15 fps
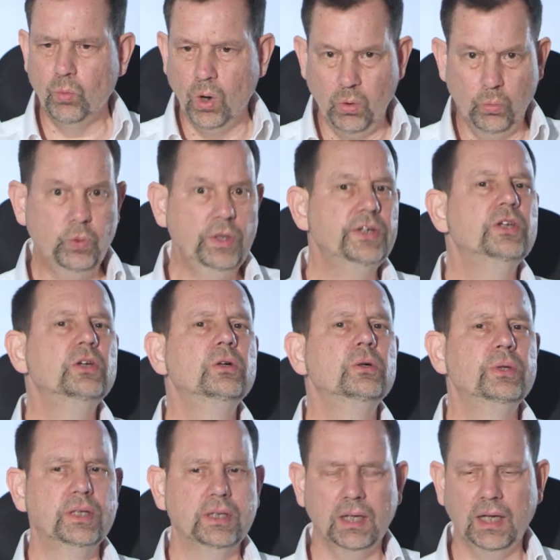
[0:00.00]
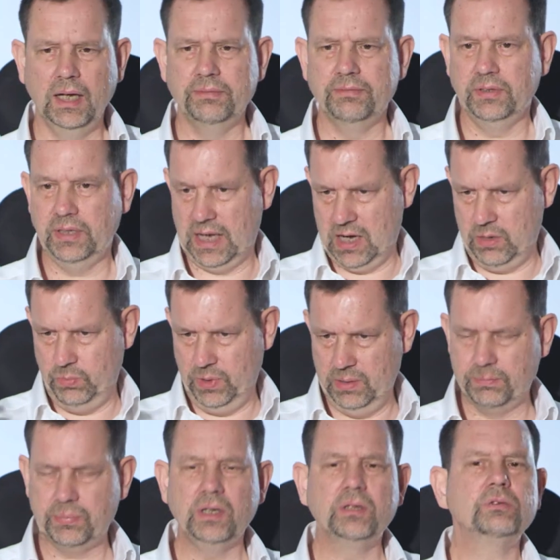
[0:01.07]
What we do in life and how
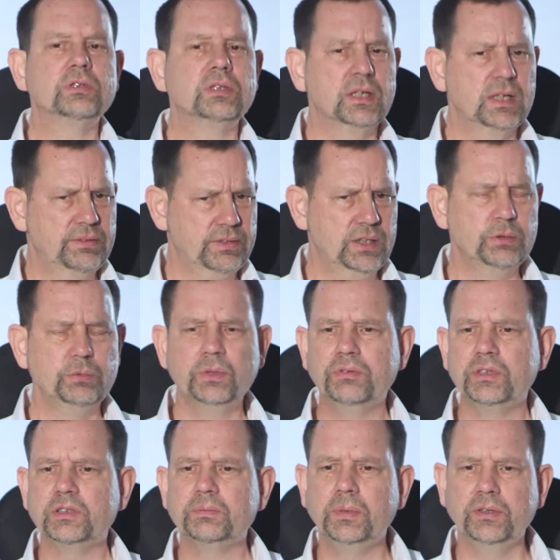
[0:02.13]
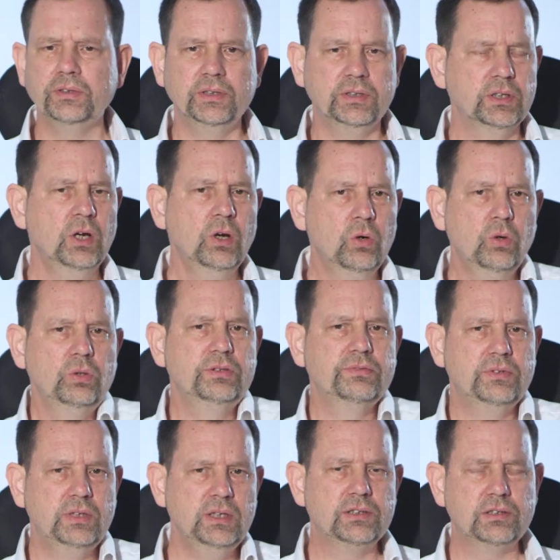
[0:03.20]
we approach life, how we responded. All
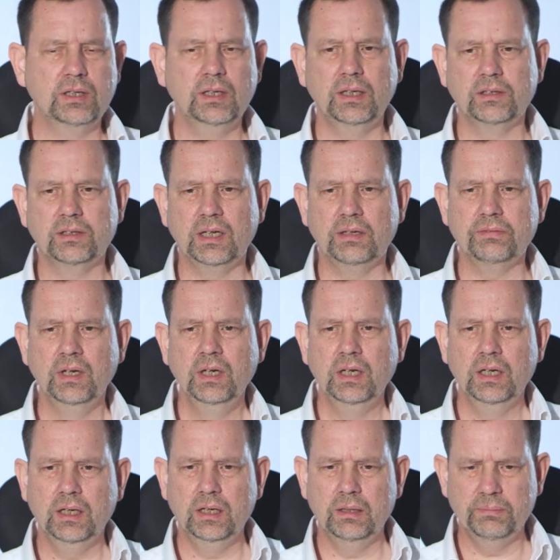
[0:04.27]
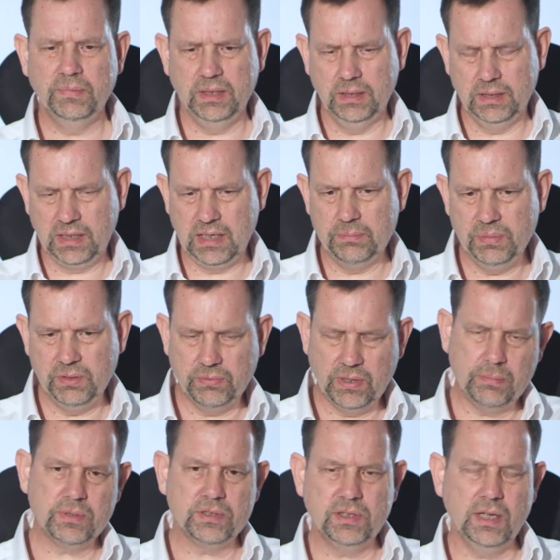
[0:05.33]
of these things can be
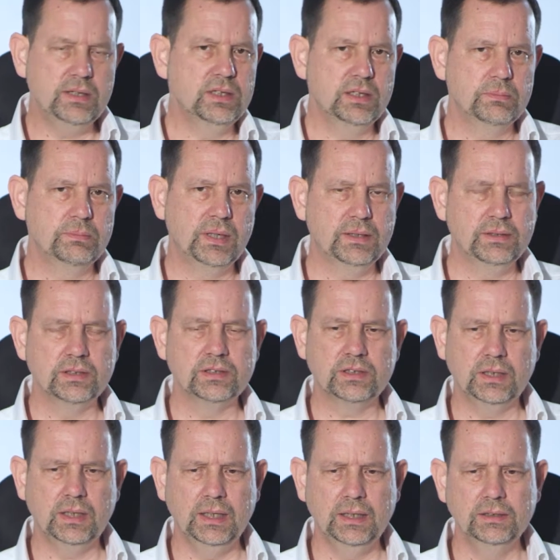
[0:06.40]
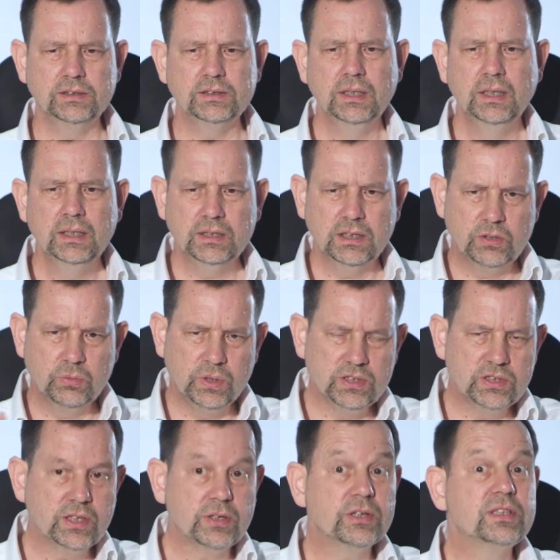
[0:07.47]
represented by the signs. In other
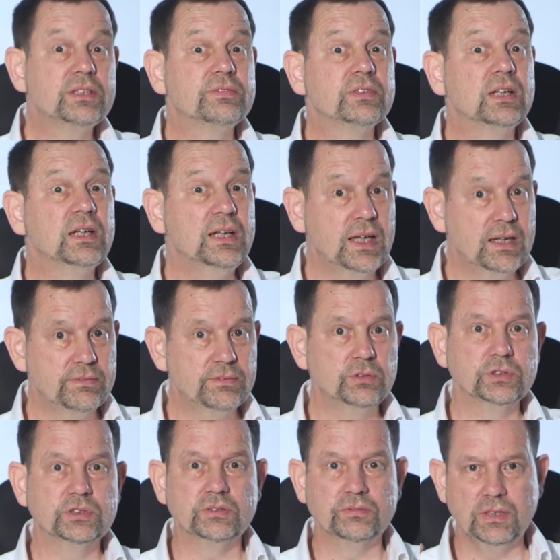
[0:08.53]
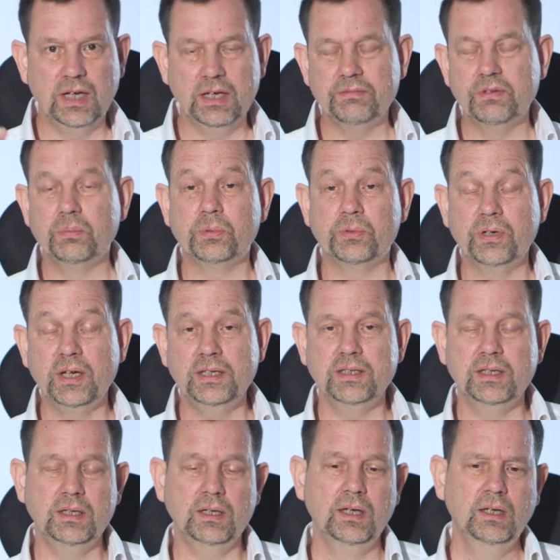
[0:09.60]
words, there are different levels of life
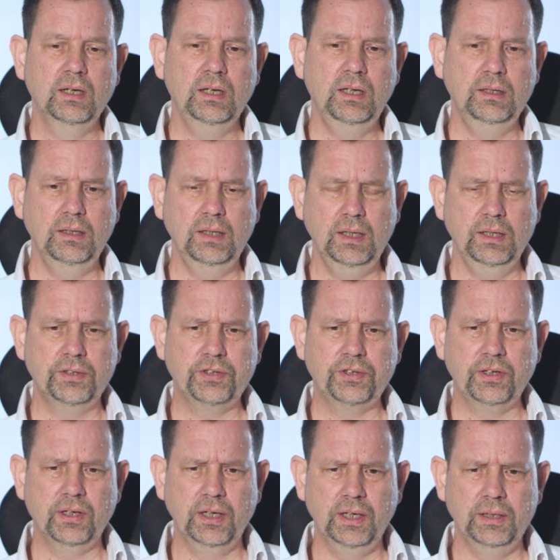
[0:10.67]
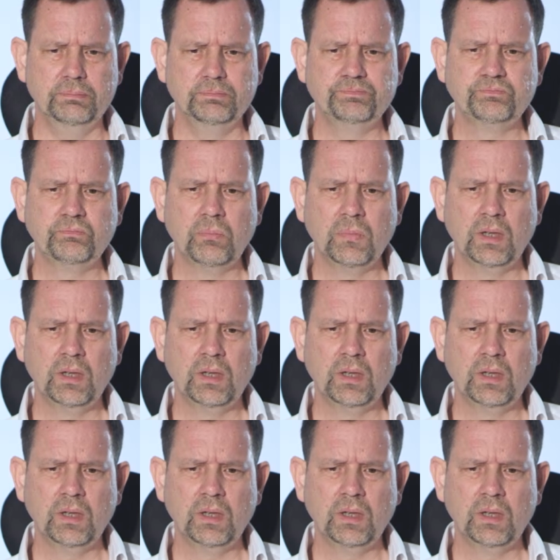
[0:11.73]
operating in each sign.